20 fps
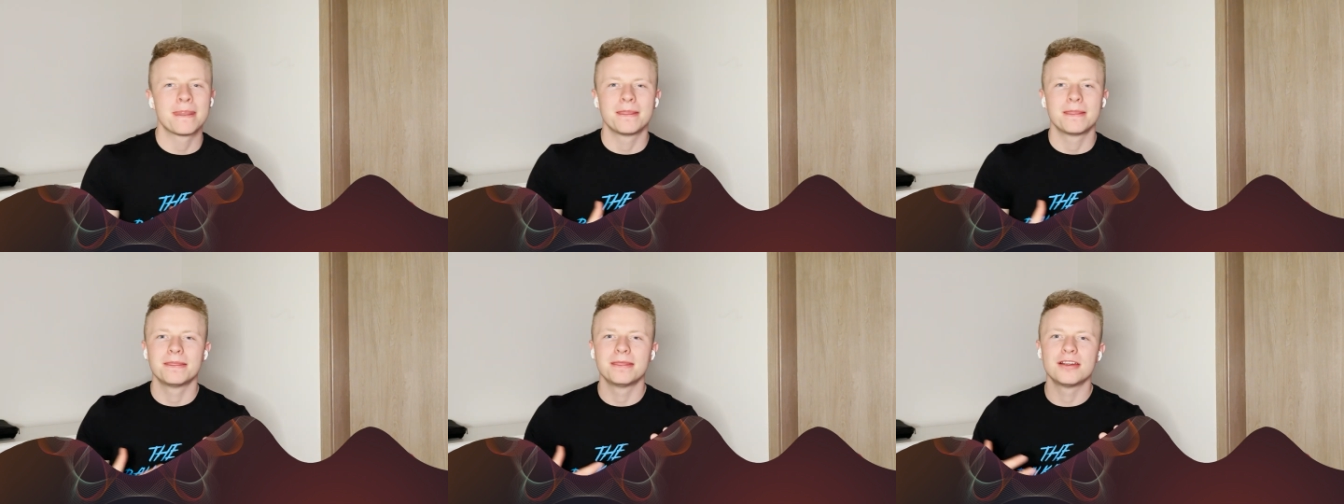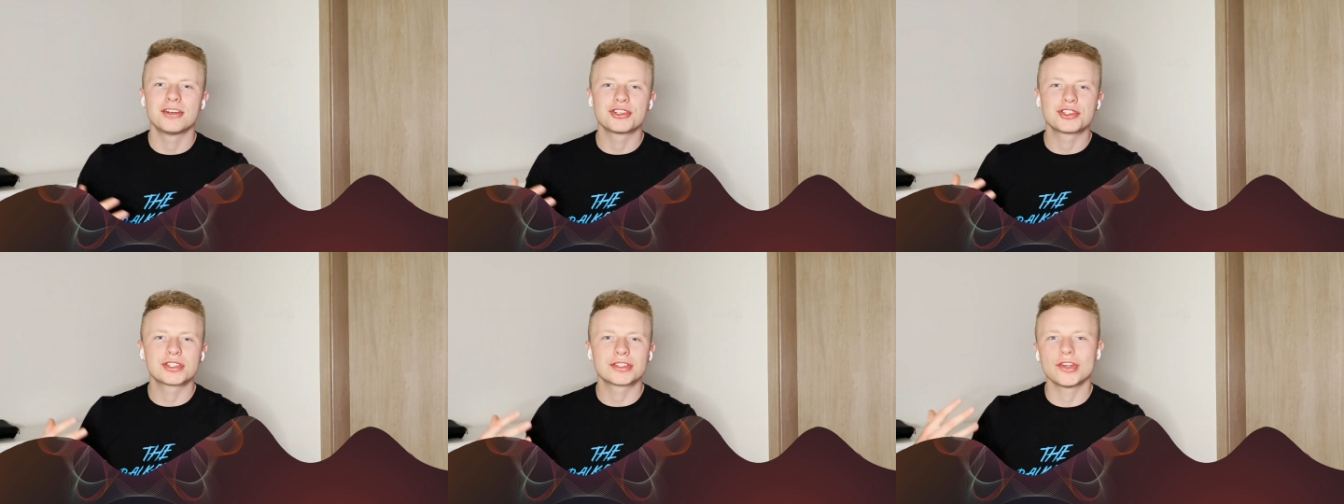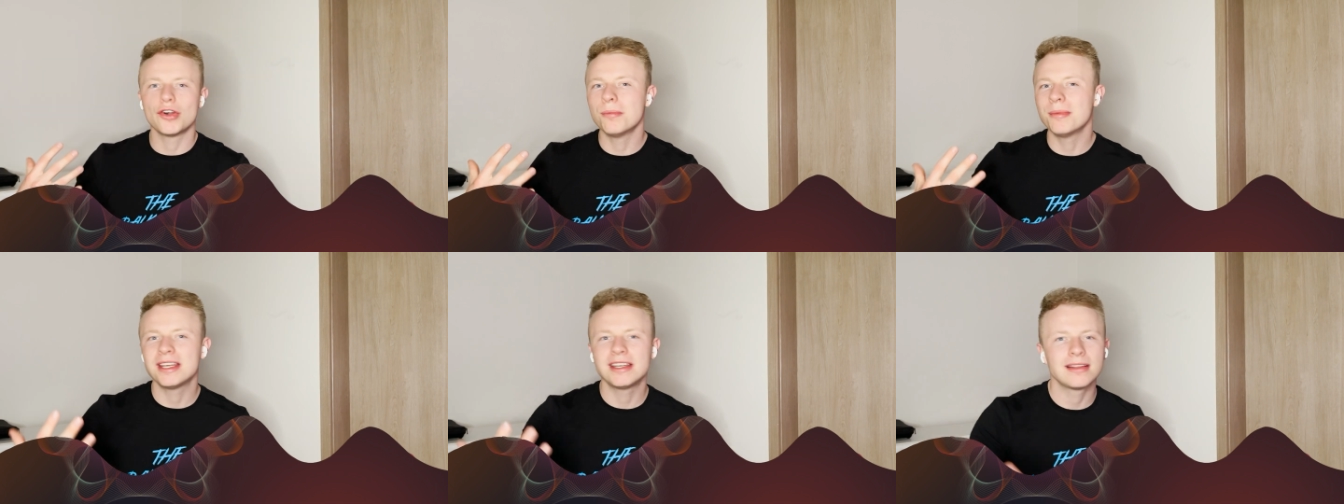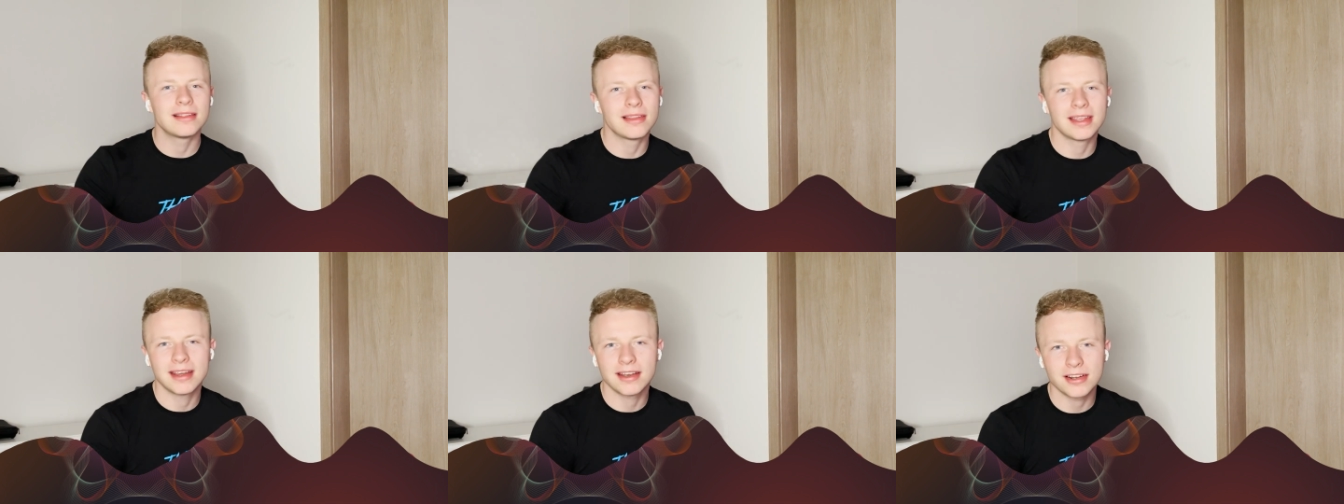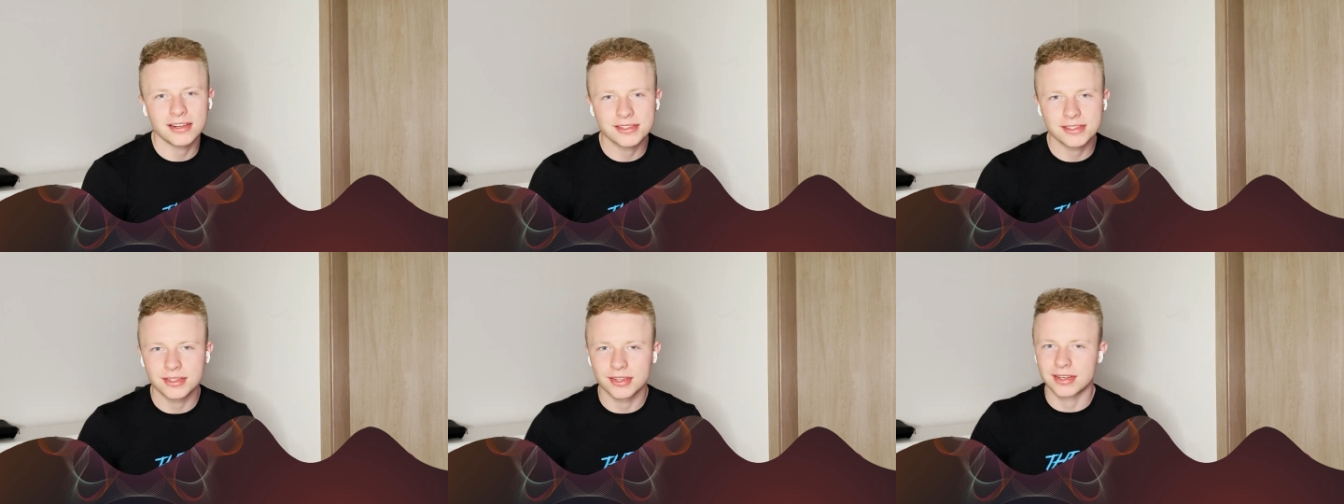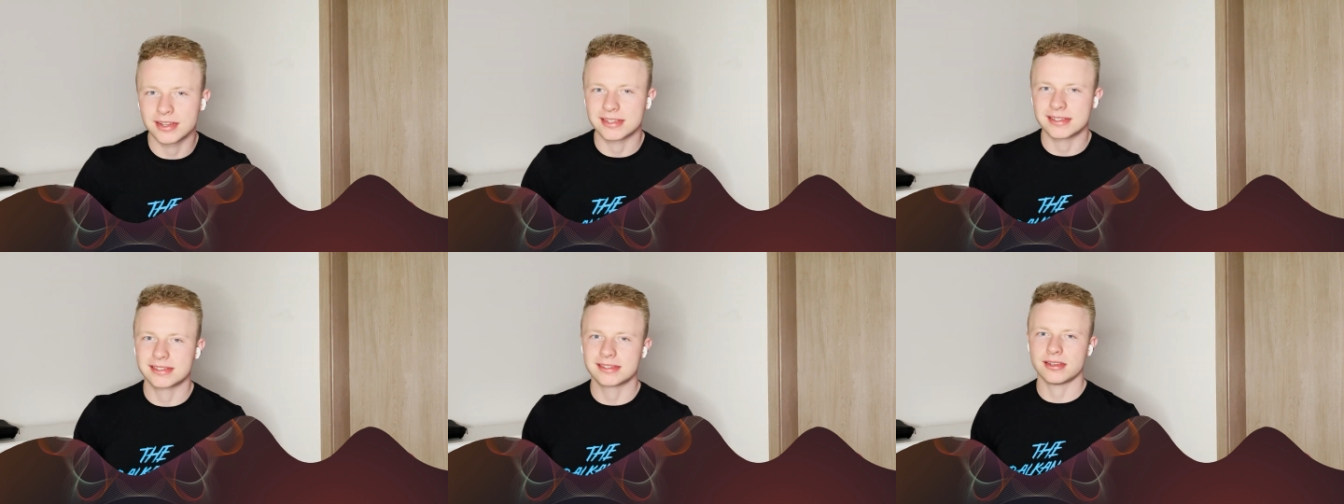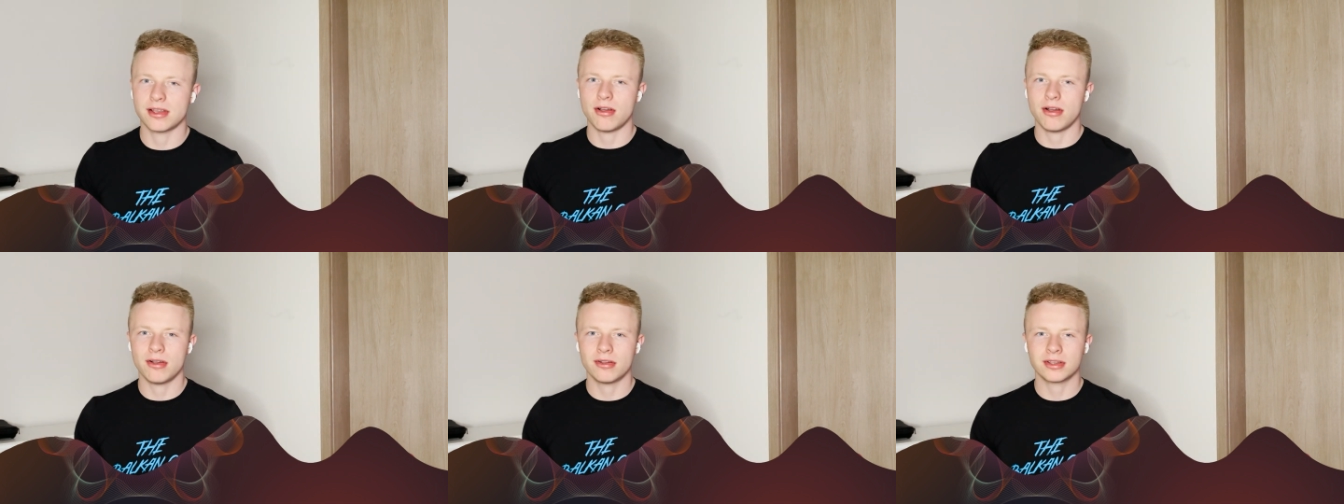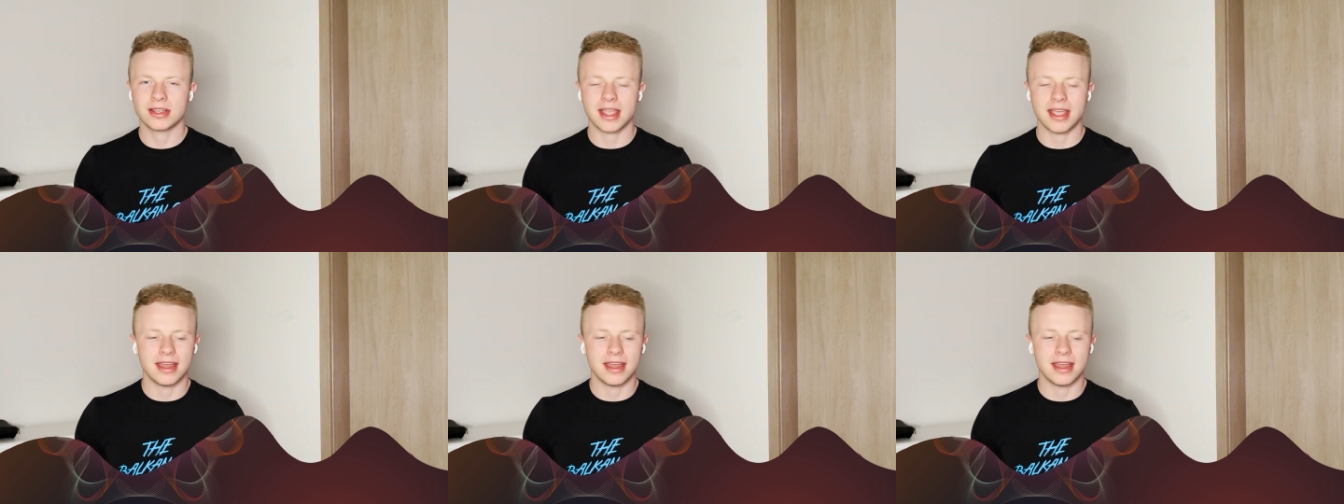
there's so many layers to the song,